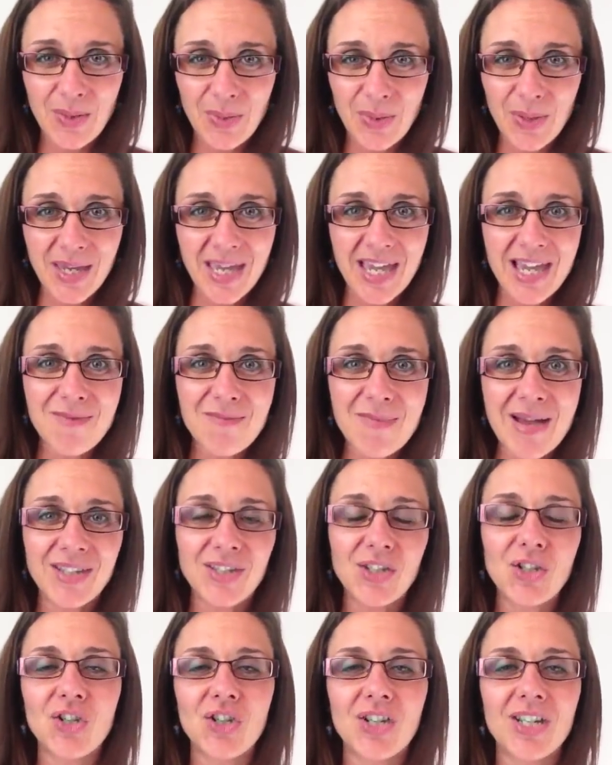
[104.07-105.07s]
the key
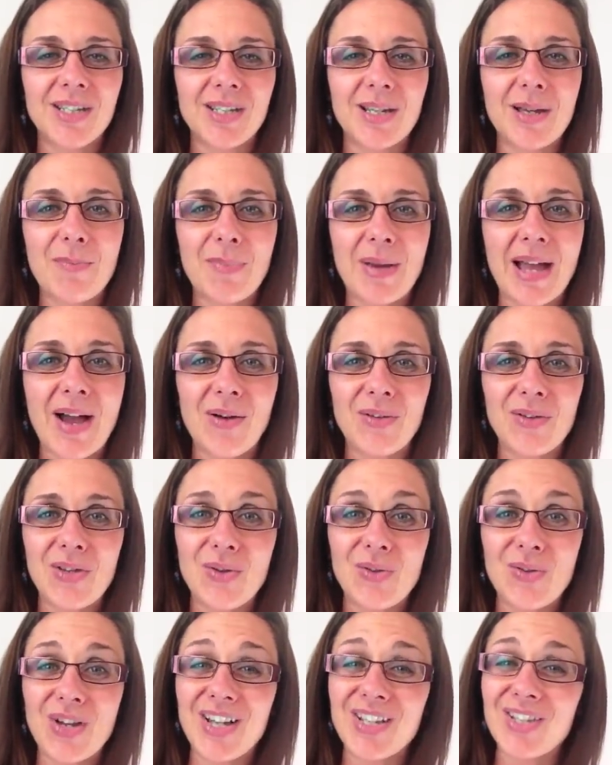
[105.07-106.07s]
messages about
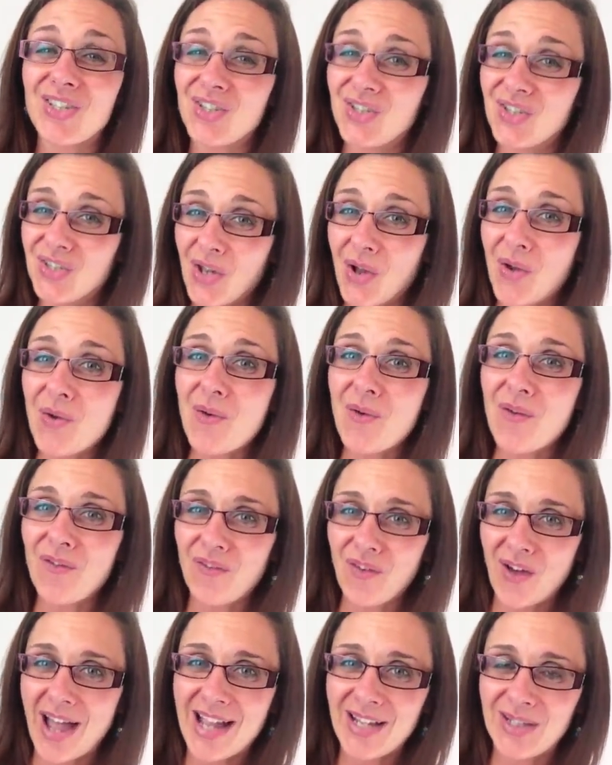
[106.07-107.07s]
you that are so
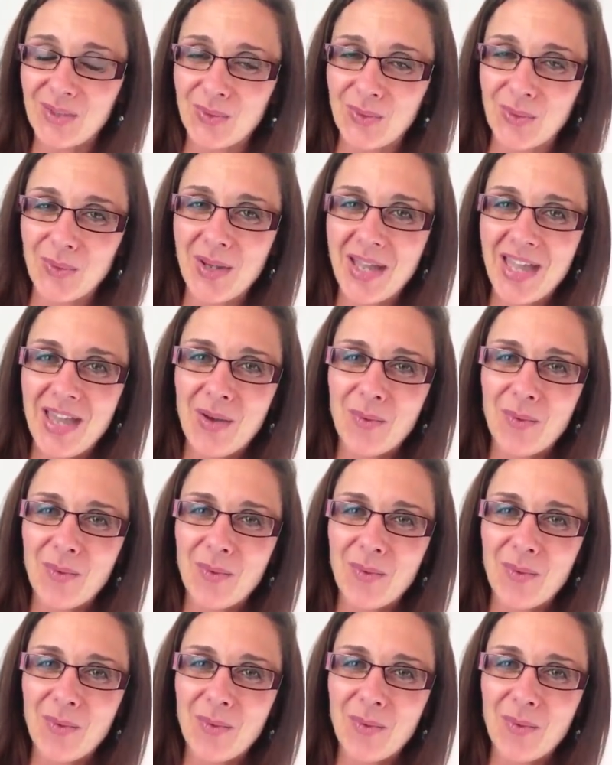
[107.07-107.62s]
vital